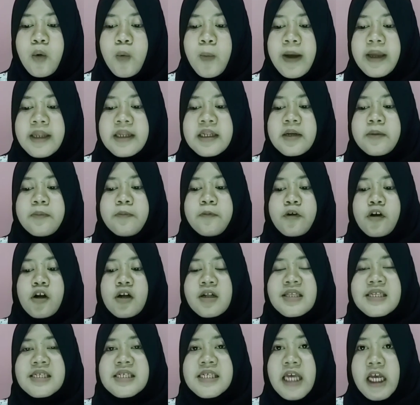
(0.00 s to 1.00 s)
when the
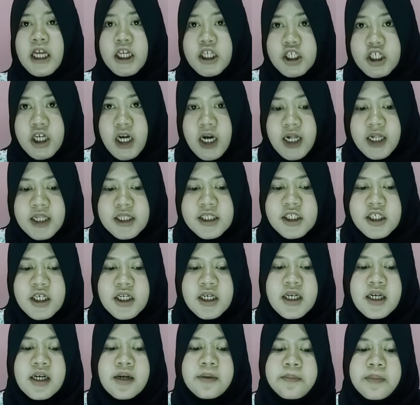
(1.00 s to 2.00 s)
Bronze Age
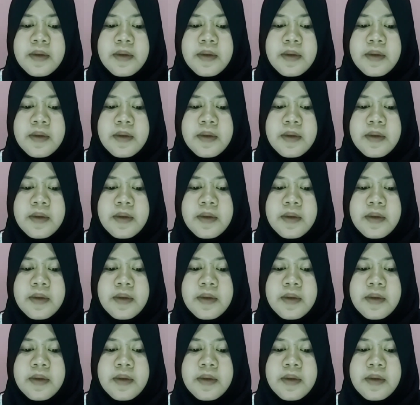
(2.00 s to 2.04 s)
culture